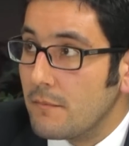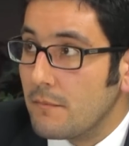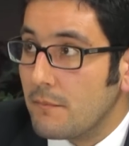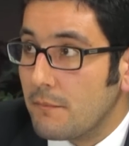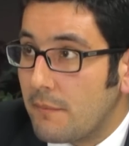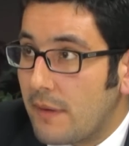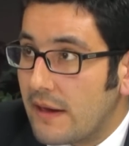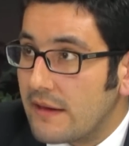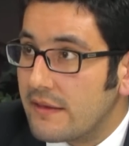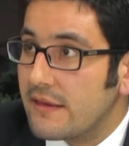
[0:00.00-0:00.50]

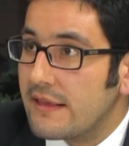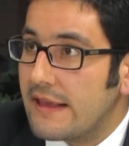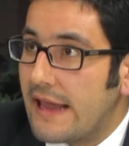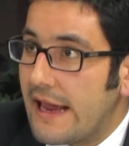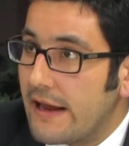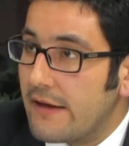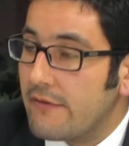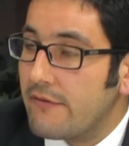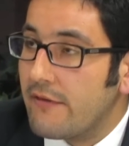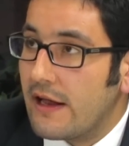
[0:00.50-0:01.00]
but they
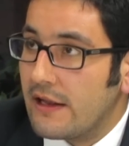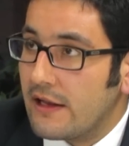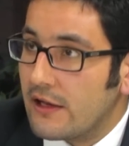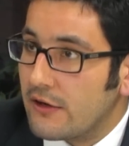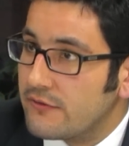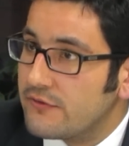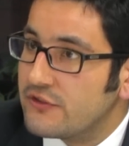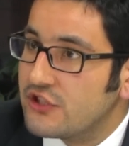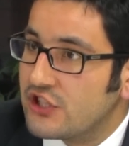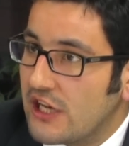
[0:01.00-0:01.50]
have a lot
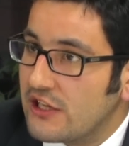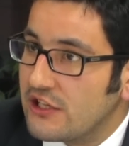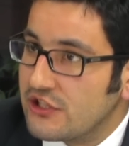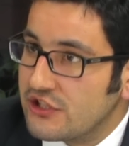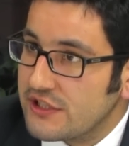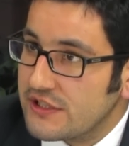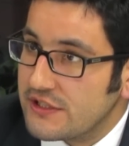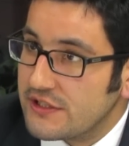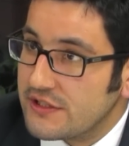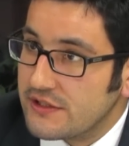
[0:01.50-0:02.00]
of
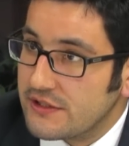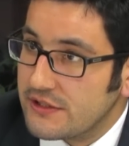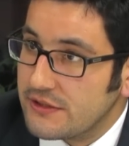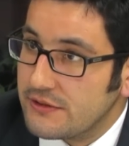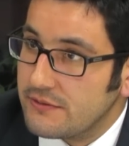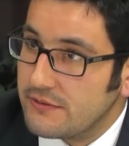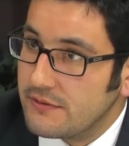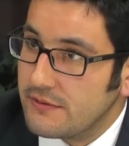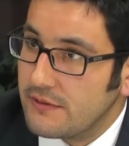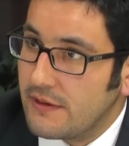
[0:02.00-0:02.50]
challenges
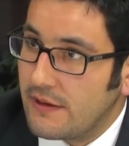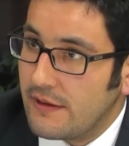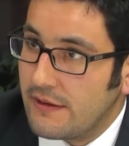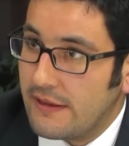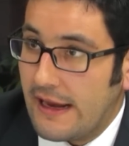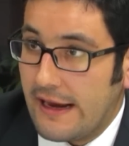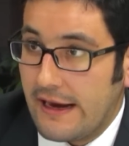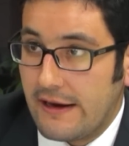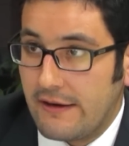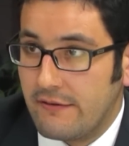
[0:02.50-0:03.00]
too.
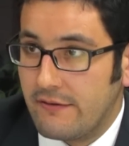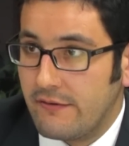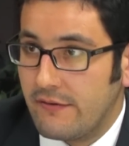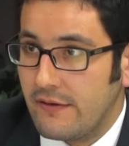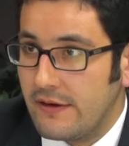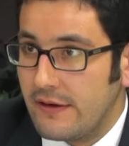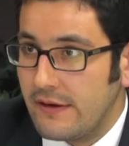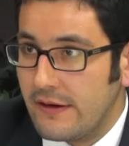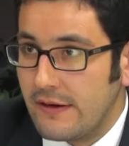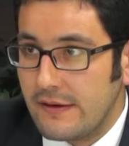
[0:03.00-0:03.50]
They
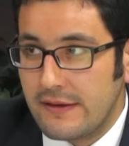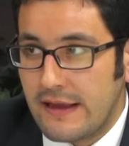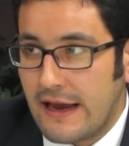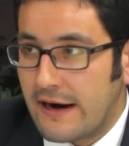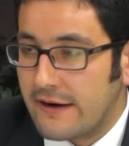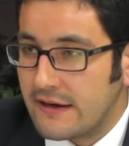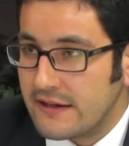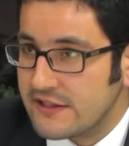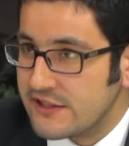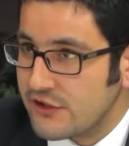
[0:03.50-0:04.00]

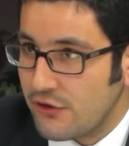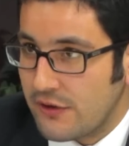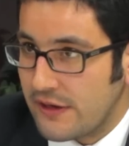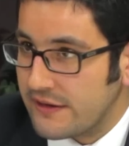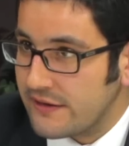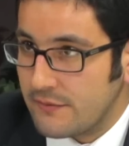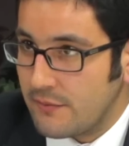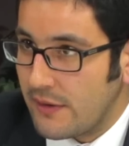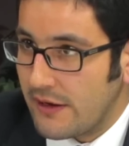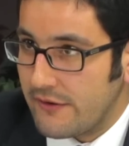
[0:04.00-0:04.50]
are not
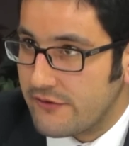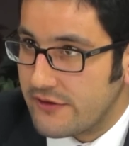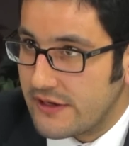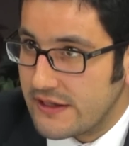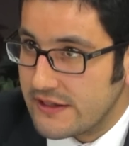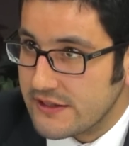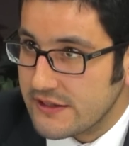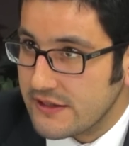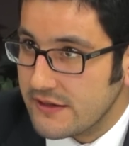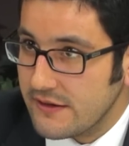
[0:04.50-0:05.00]
surrounded by
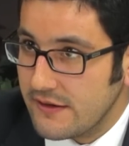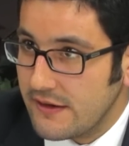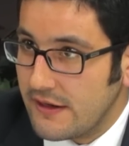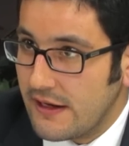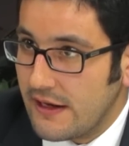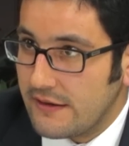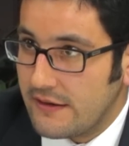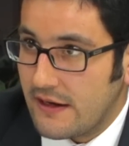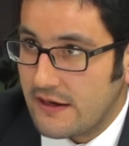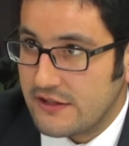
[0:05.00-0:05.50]
friends.
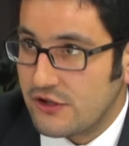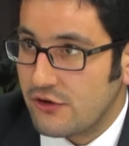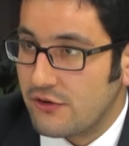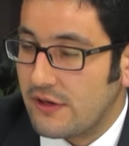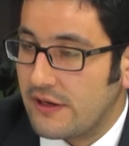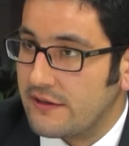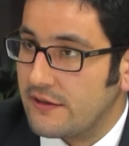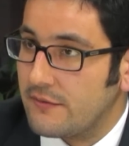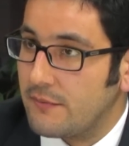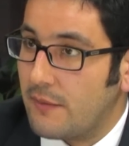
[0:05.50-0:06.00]
They are
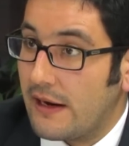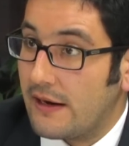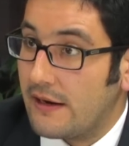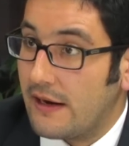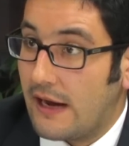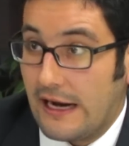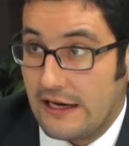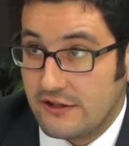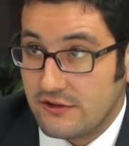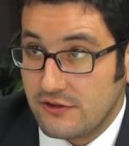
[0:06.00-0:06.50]
surrounded by
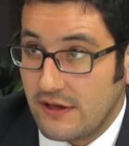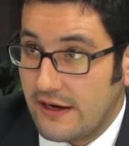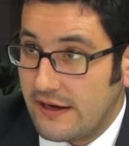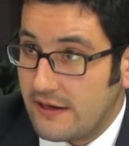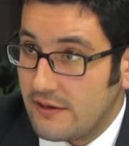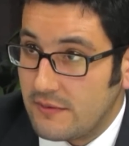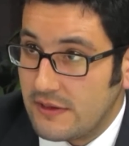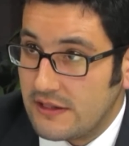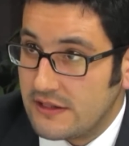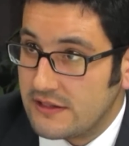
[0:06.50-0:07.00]
actual
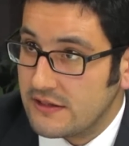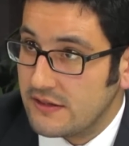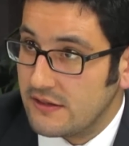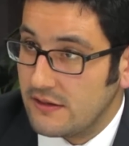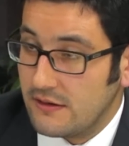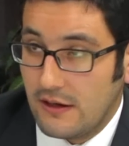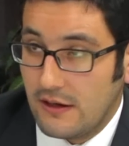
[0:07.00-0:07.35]
enemies.